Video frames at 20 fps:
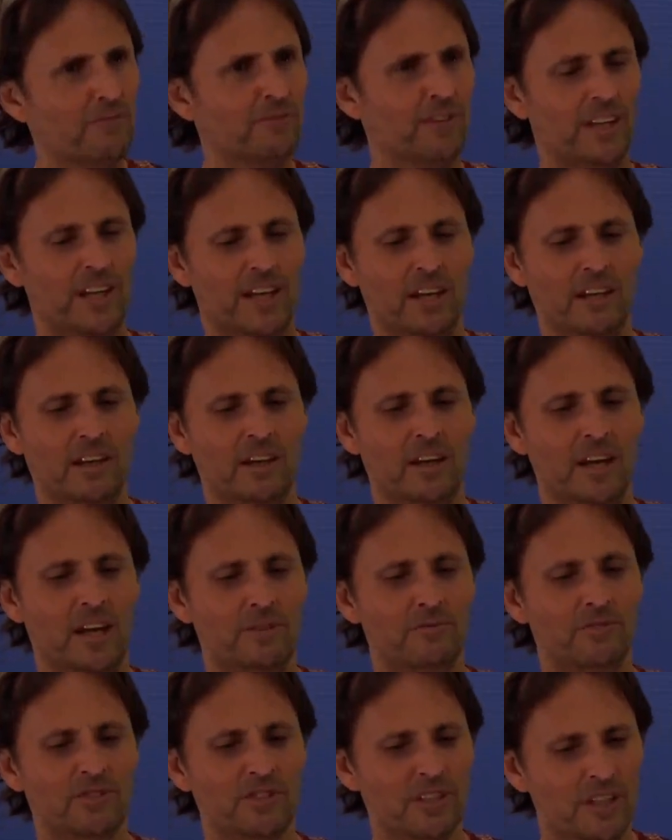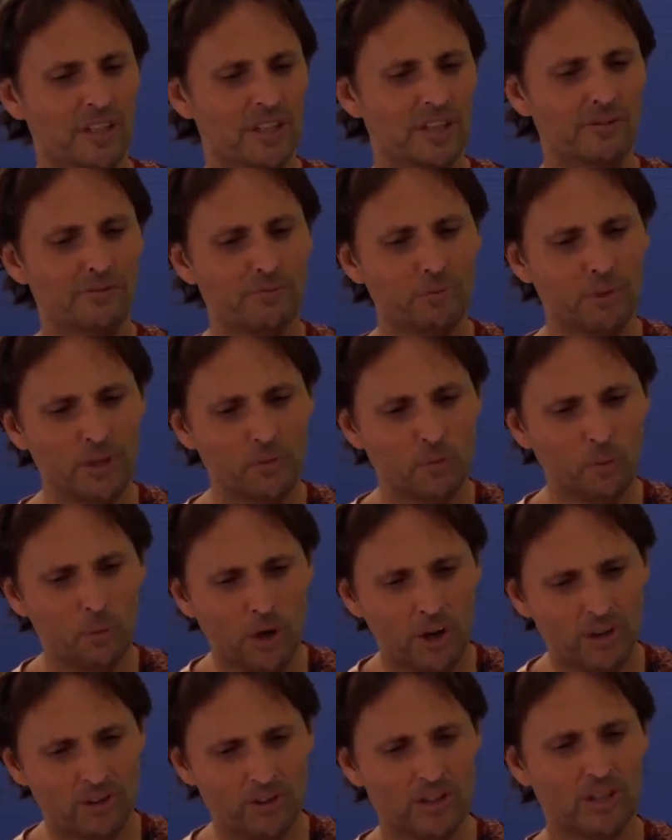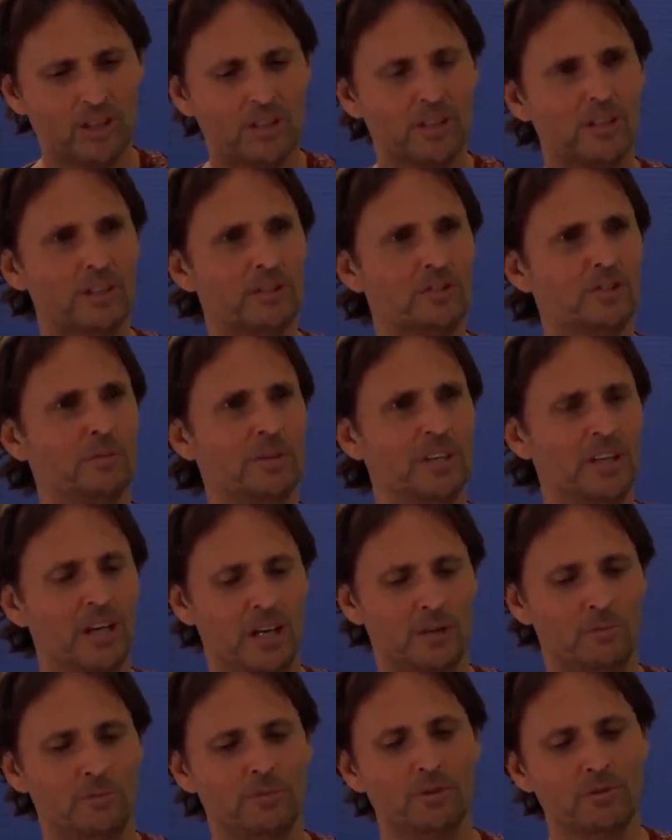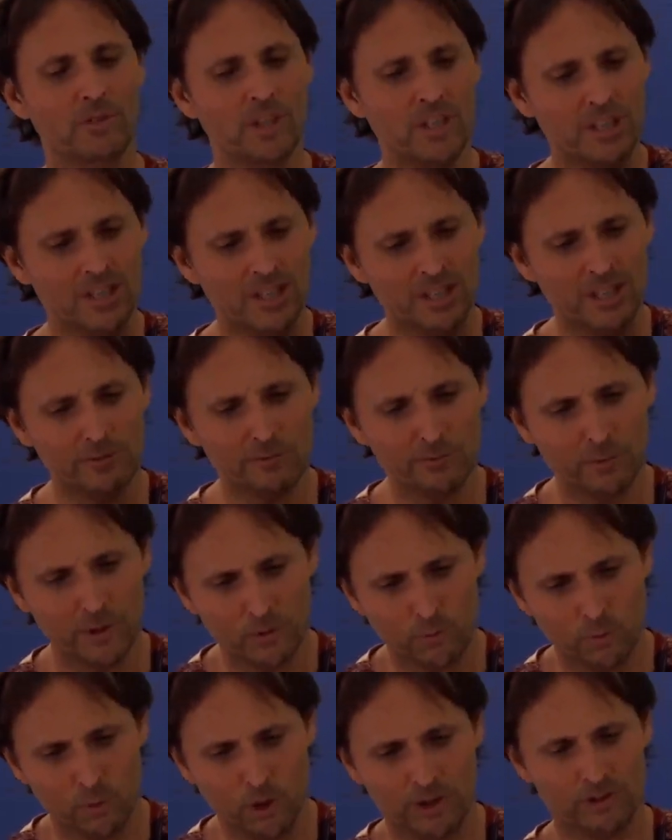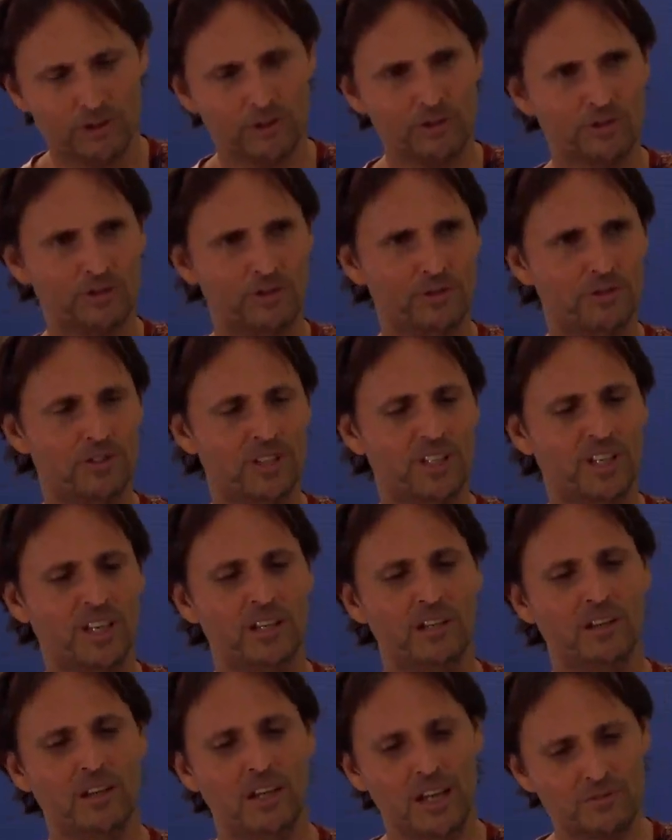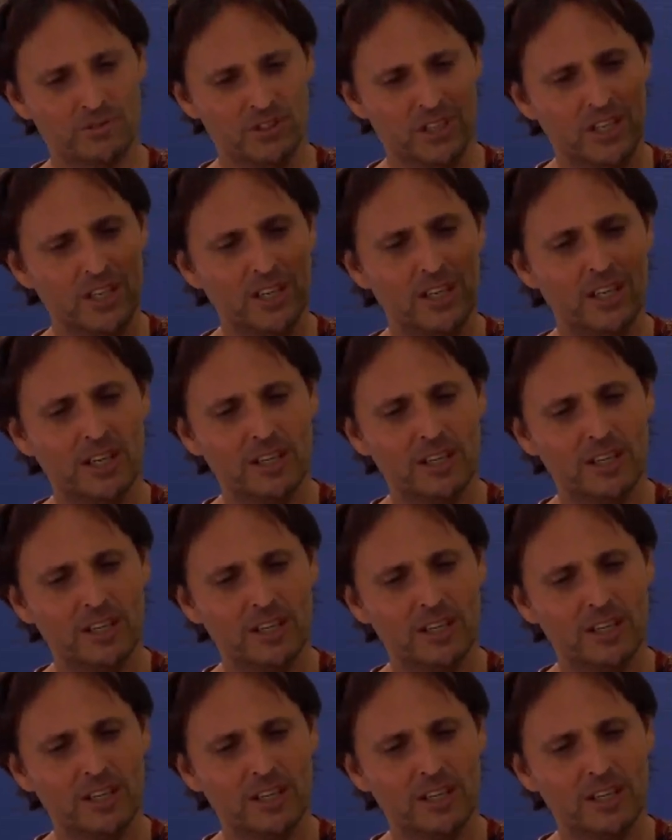love in our lives, if we want to be humble, if we want truth in our lives,